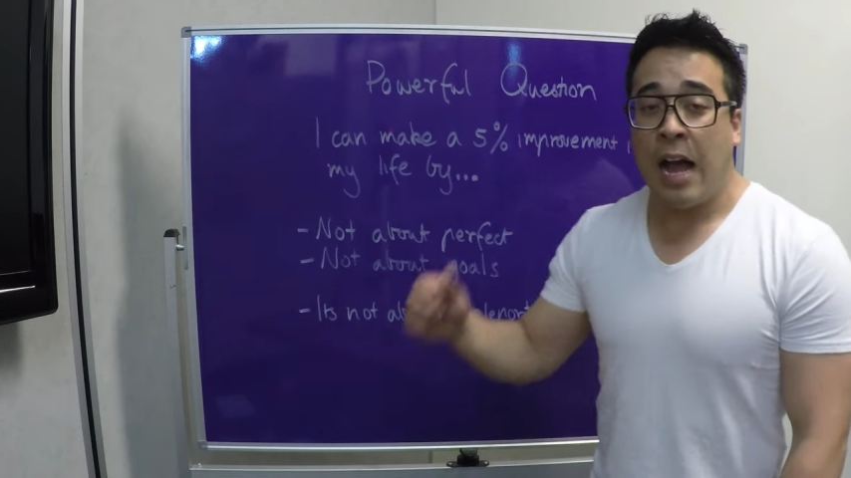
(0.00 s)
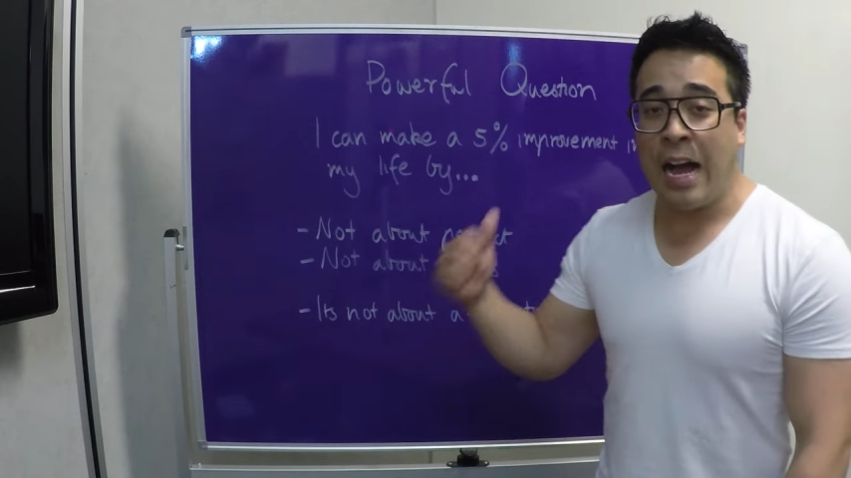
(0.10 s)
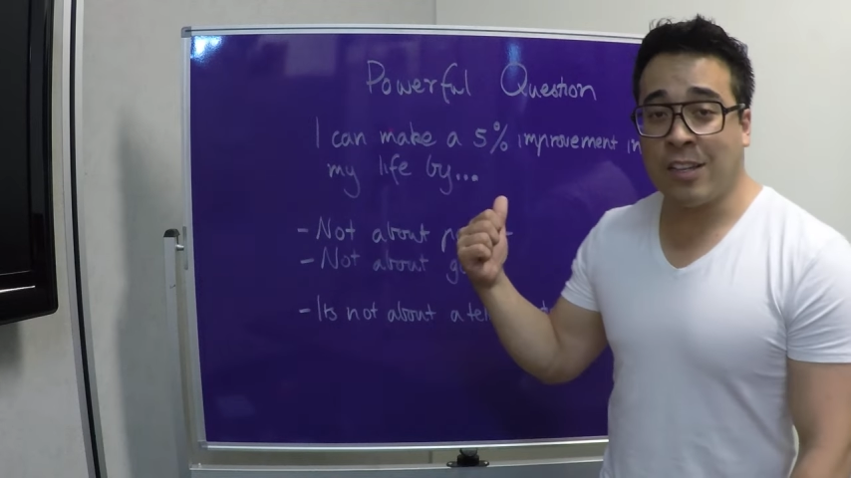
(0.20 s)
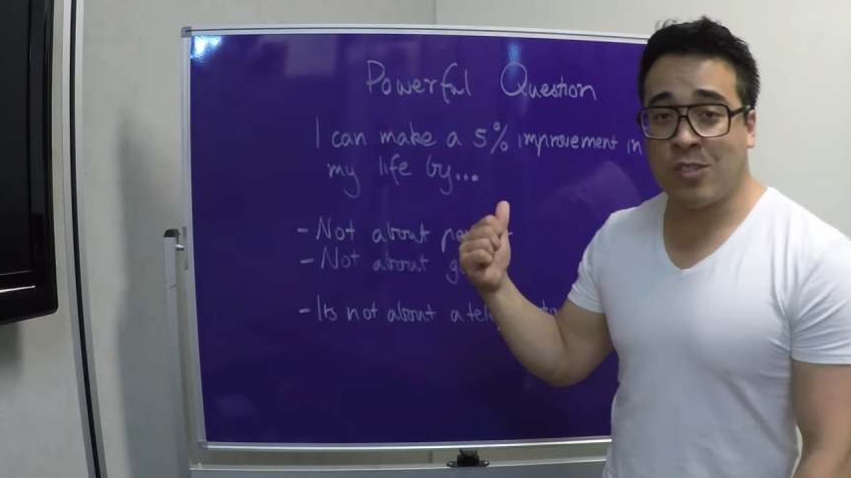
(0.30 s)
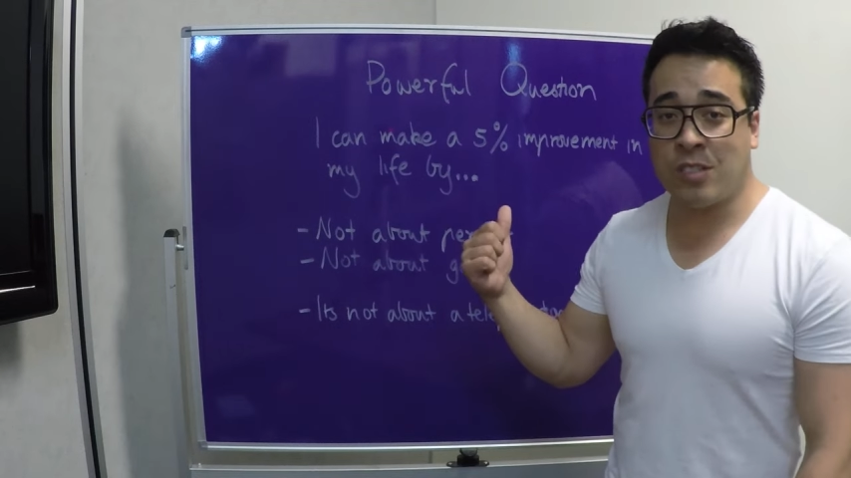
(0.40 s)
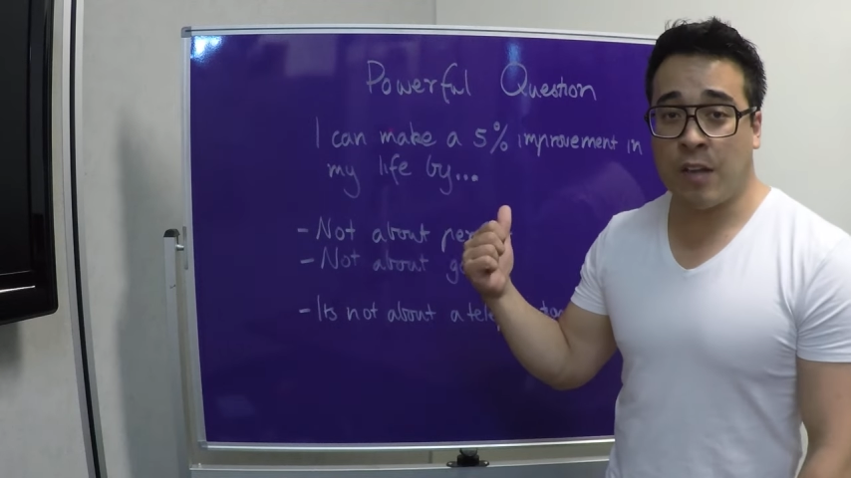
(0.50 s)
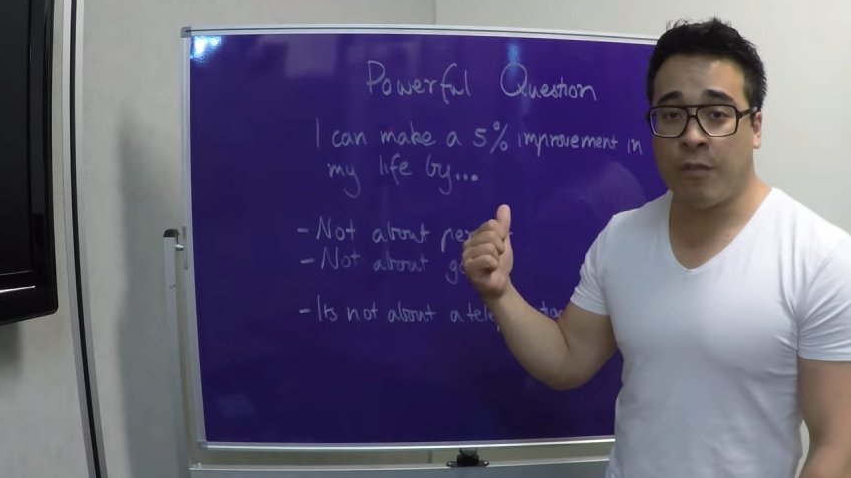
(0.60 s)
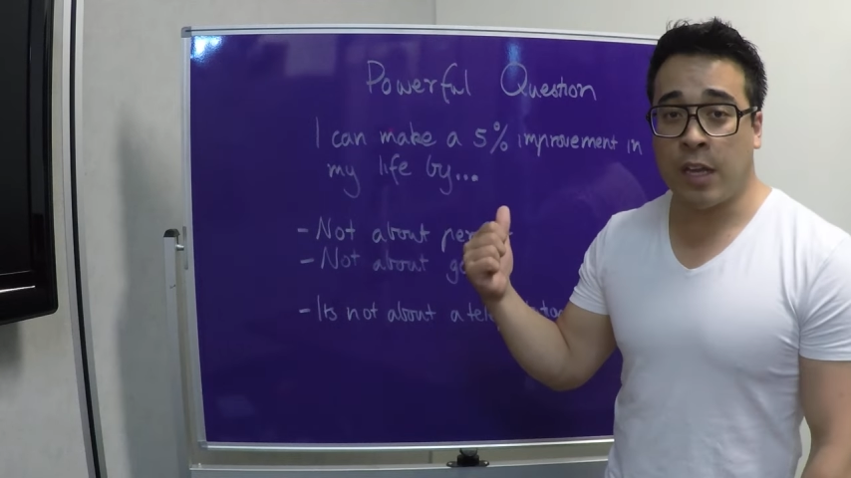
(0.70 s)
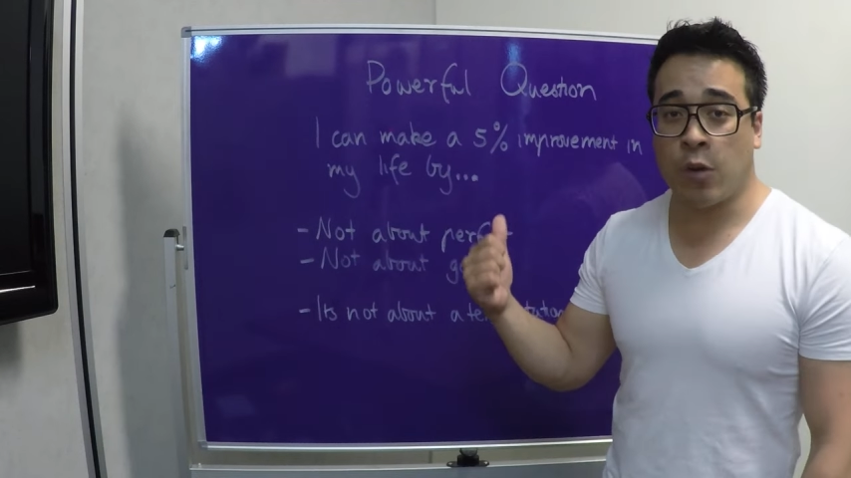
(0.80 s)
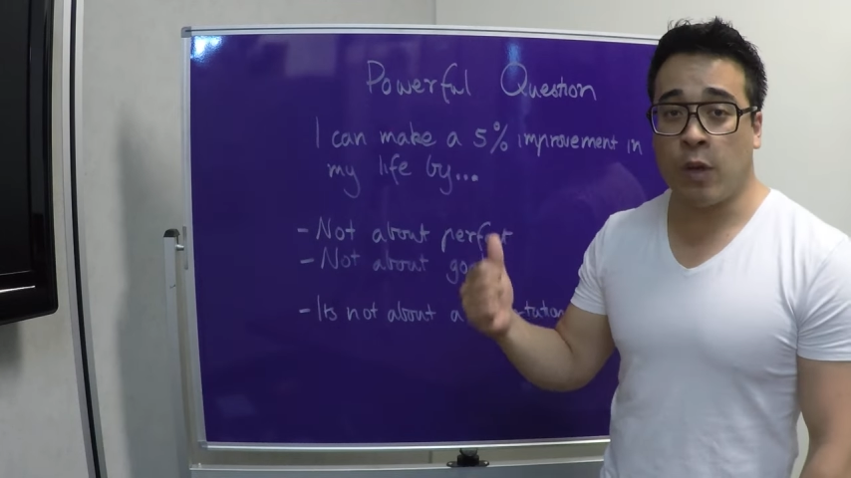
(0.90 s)
Ask yourself
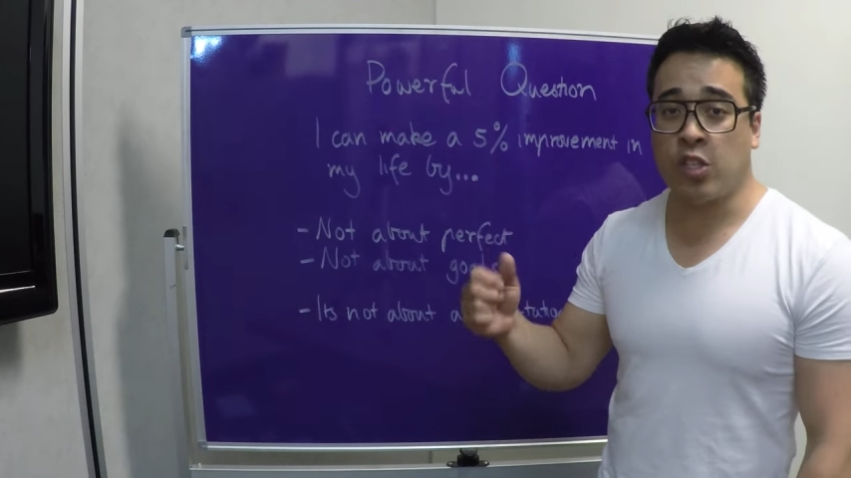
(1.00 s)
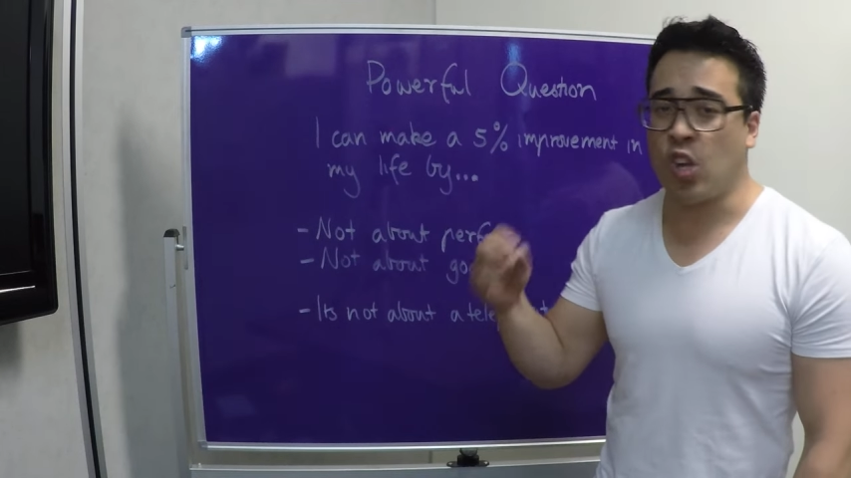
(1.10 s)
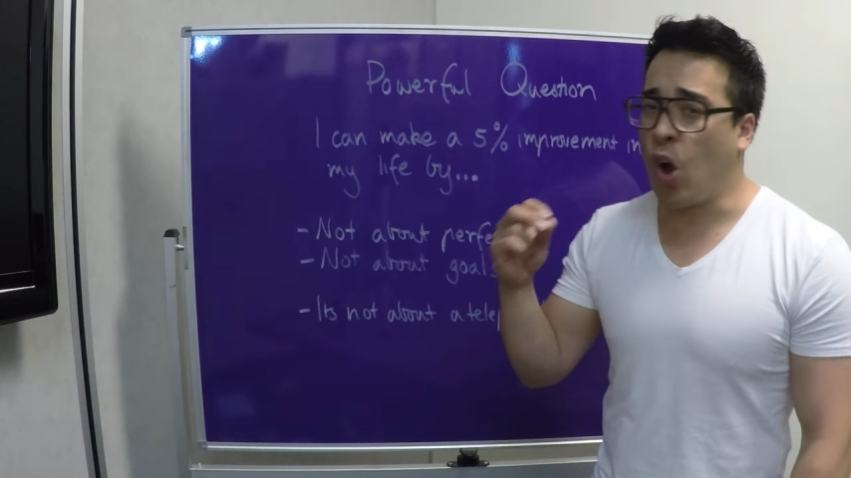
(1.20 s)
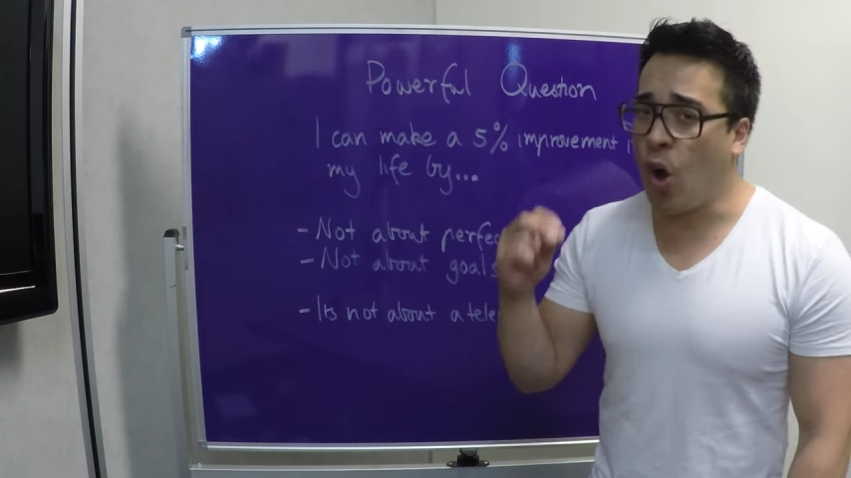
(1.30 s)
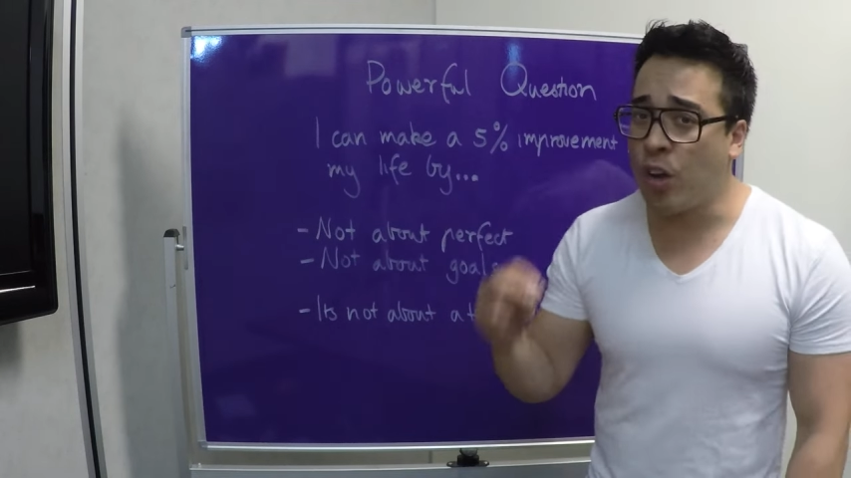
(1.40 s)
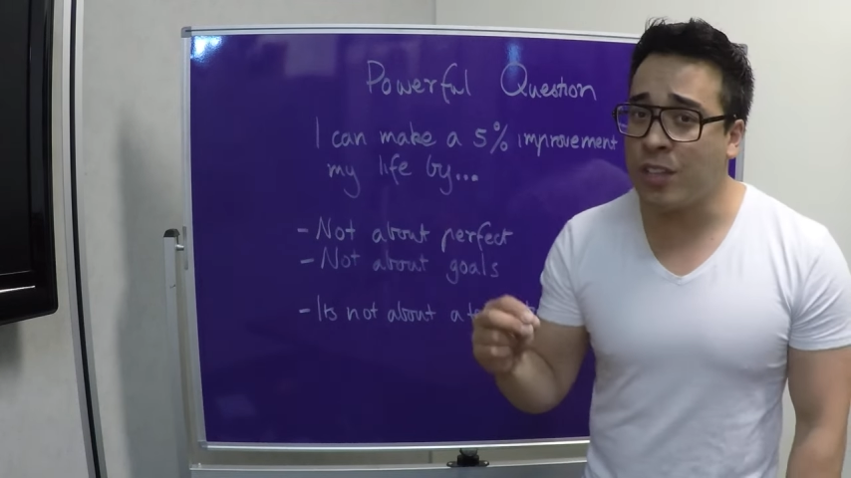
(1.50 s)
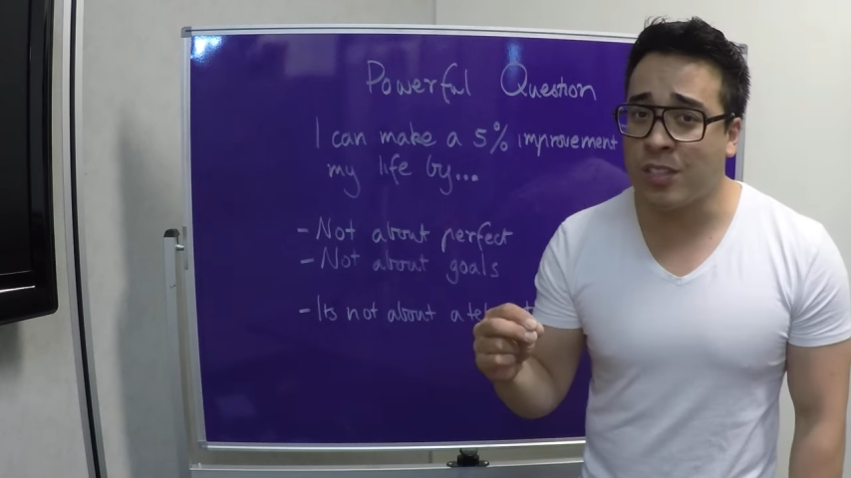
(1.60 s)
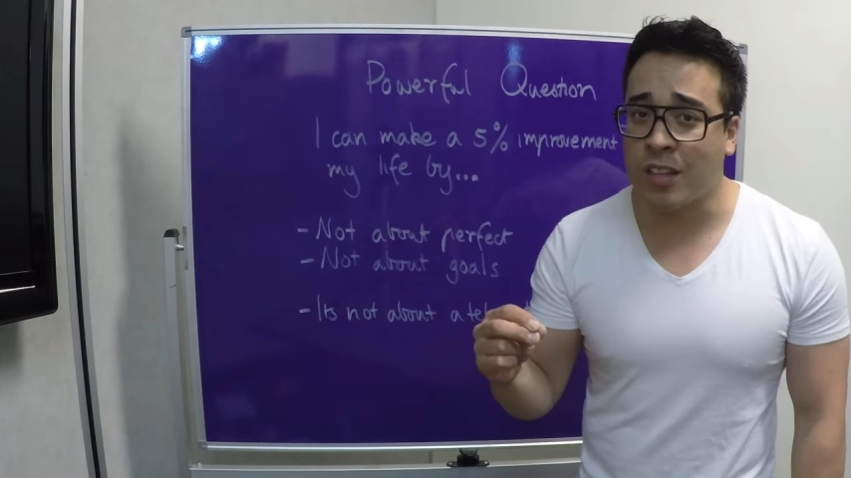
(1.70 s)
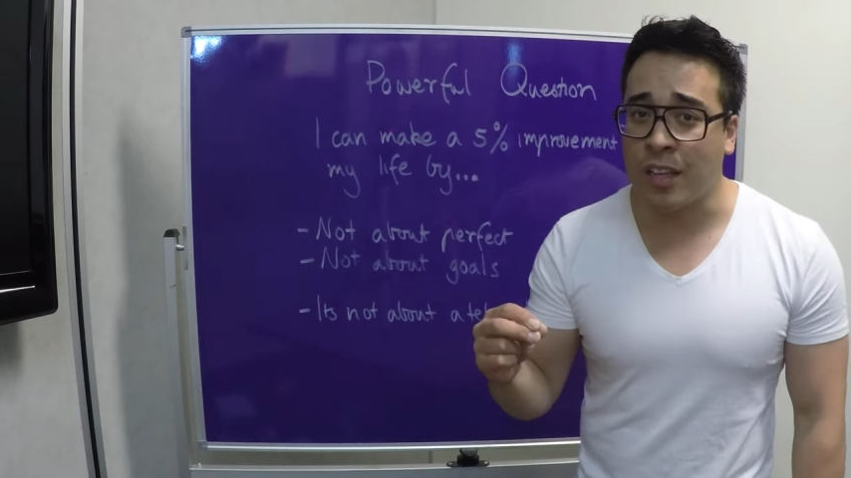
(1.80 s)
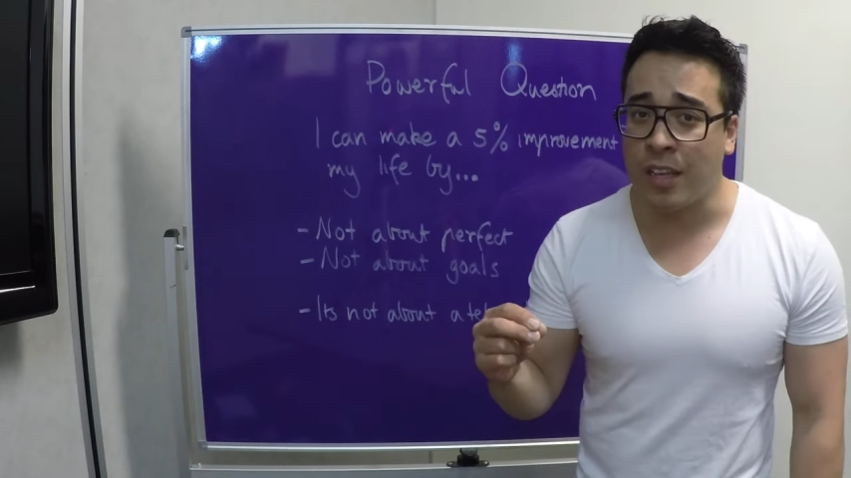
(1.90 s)
that question
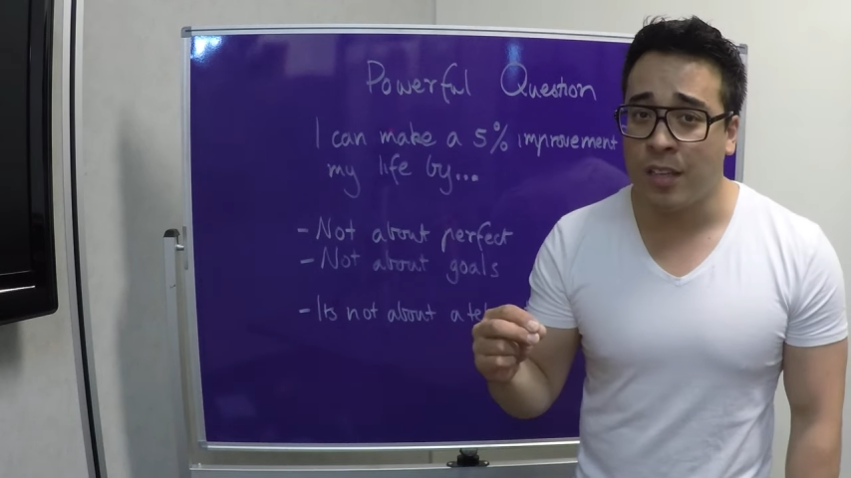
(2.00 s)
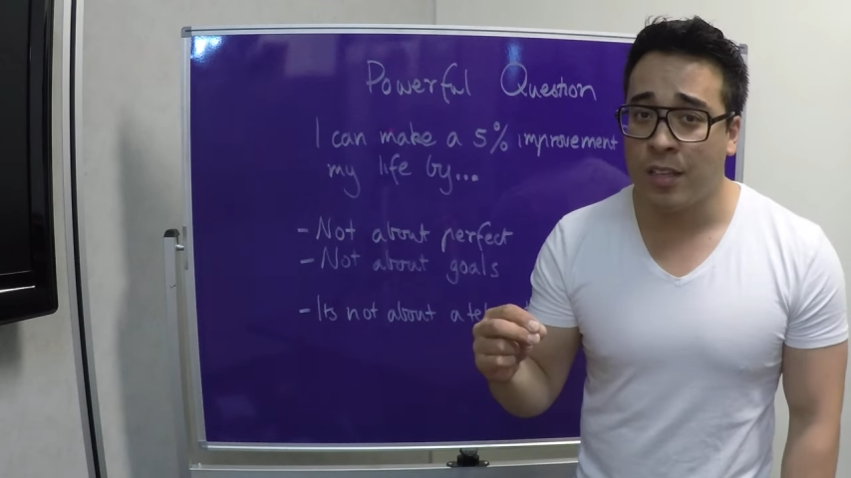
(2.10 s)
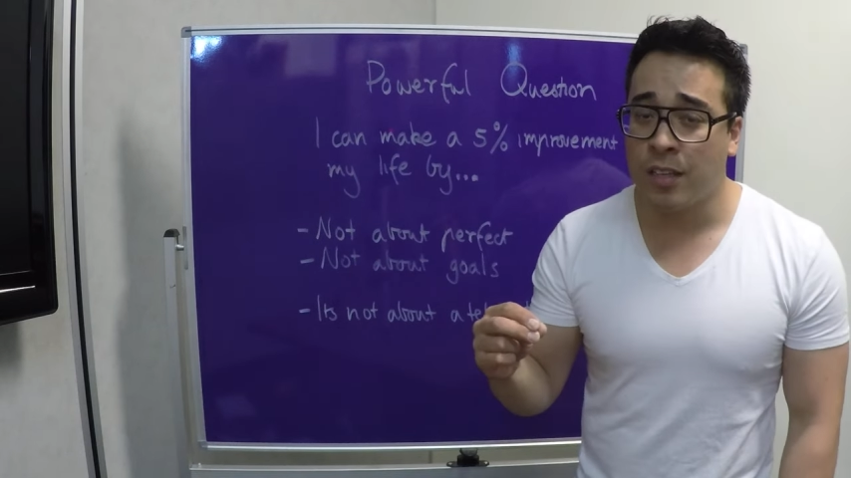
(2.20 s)
honestly,